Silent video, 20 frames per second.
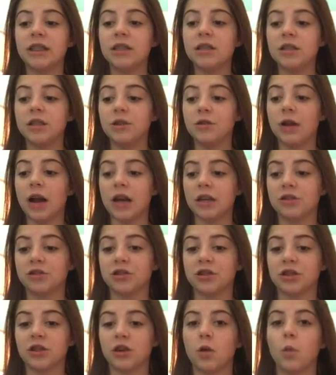you guys are
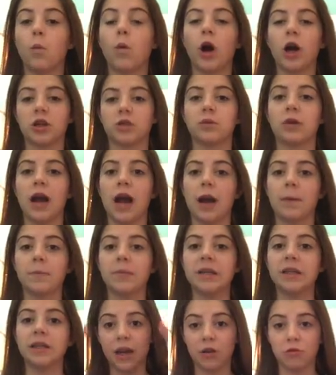just gonna watch what
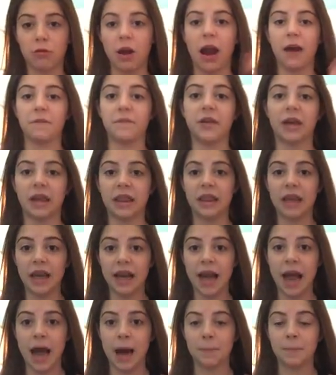happens. Graphic thing
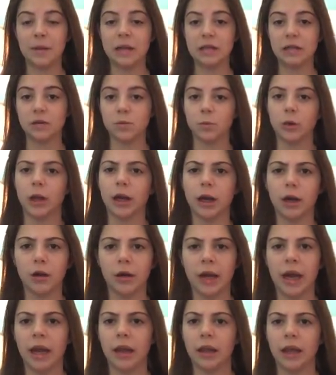happens, and we're like,
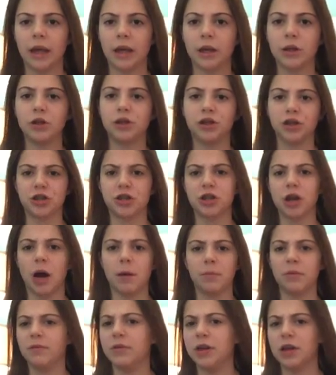okay, just
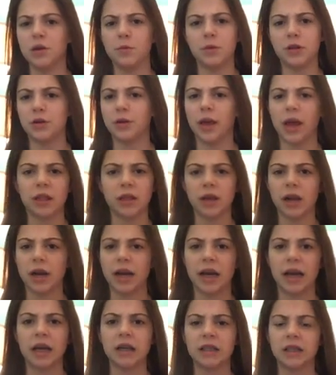stop the video when you get there, I
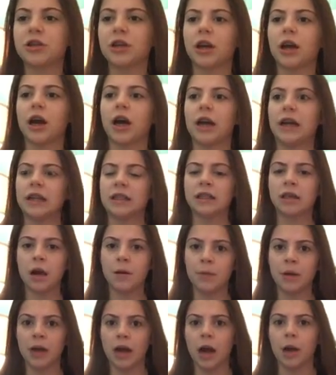guess. She's like, all right, it's
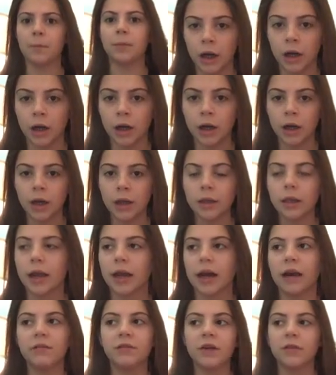coming up.
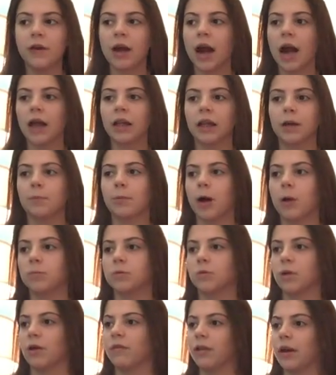I've never had
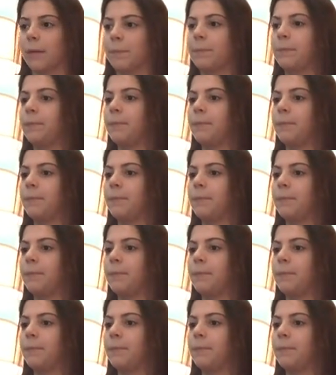problems where I've